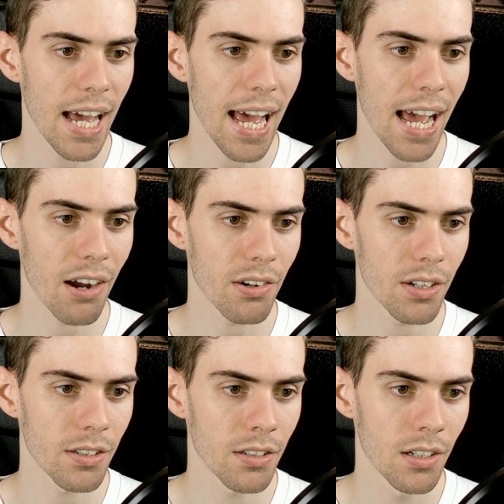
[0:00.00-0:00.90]

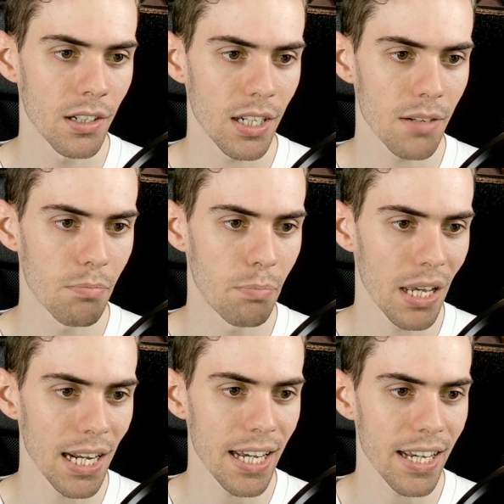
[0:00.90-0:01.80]
Aaron and
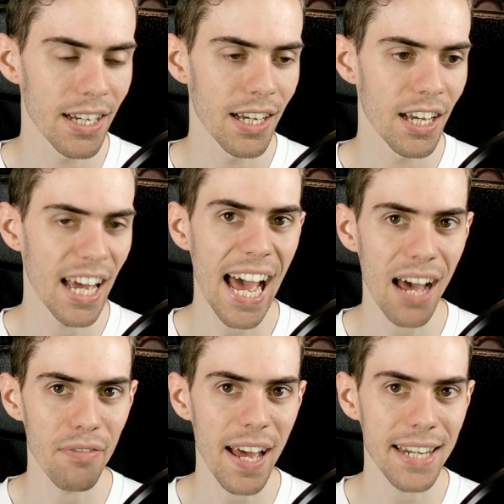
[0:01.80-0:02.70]
Billy
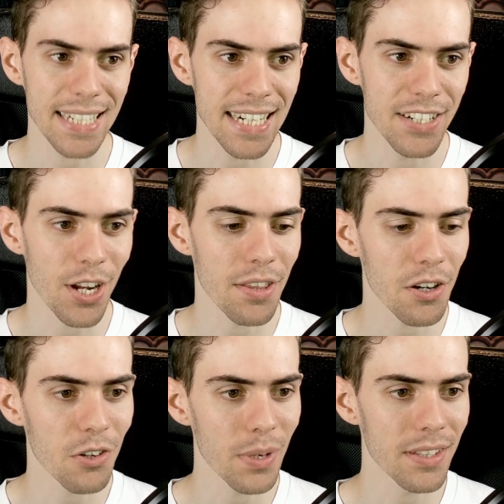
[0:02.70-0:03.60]
have at each
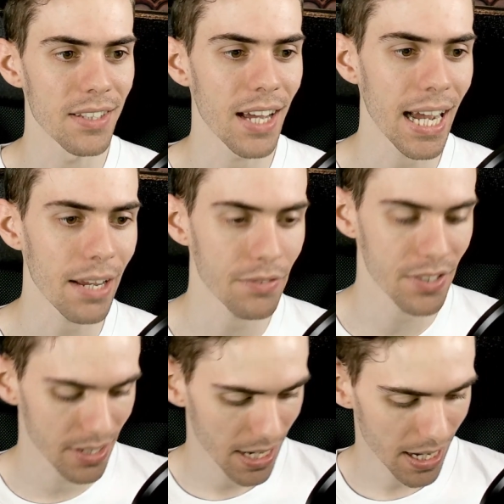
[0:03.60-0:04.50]
other with
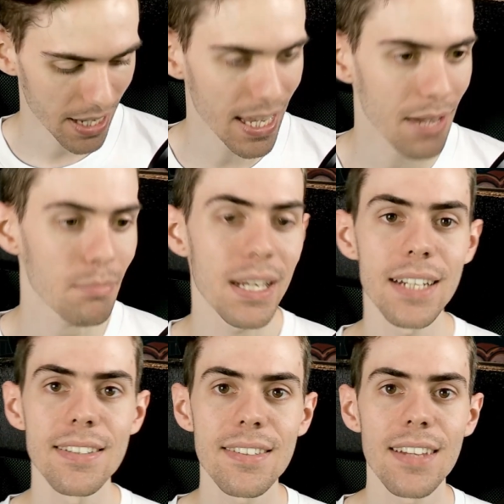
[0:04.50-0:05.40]
knives, and that
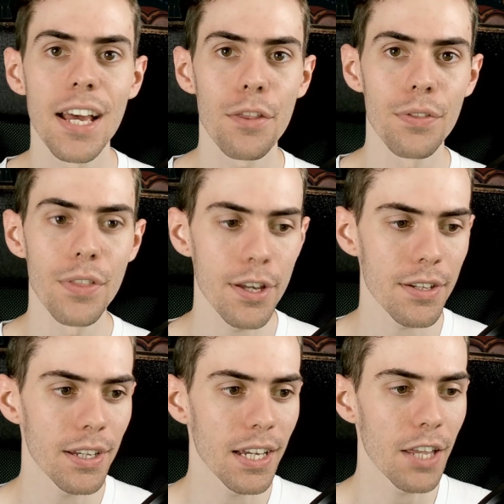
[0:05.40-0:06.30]
means
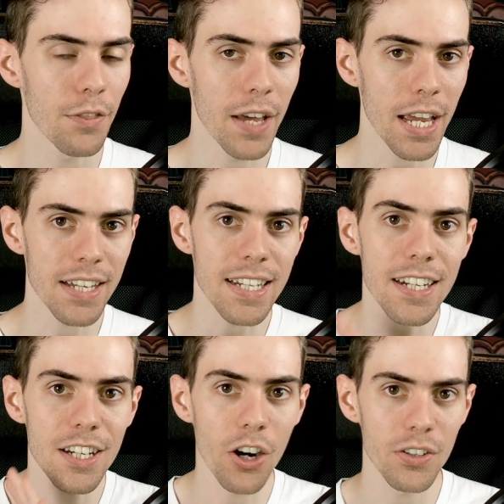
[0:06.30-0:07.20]
that they did
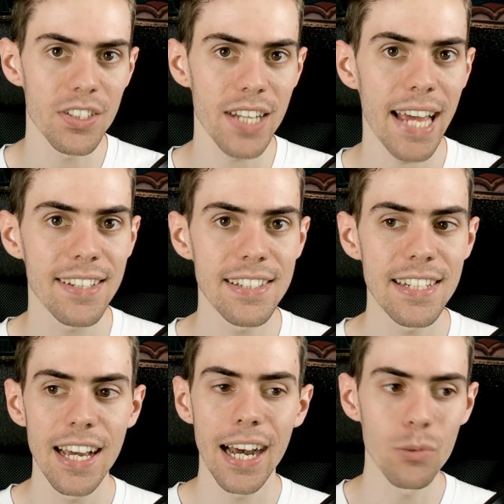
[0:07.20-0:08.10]
a contest
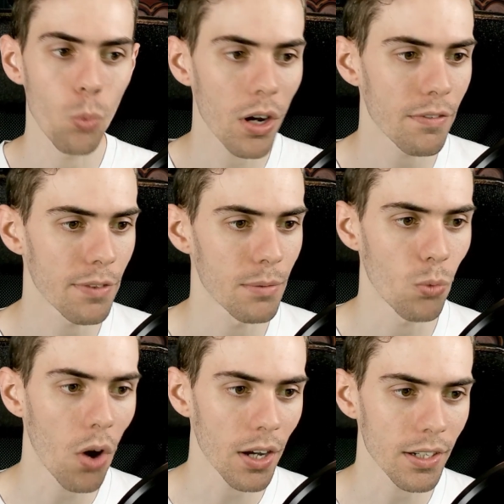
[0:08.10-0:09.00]
and one of them
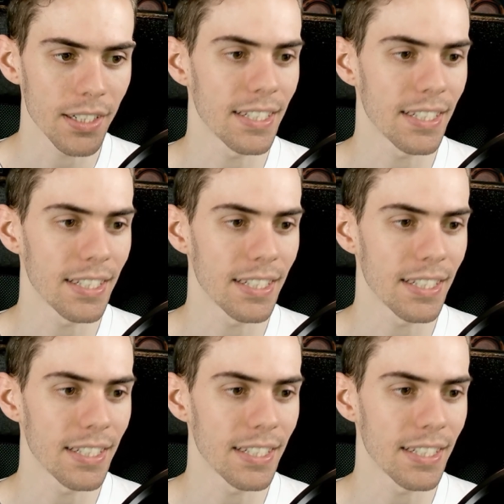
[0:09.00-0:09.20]
won.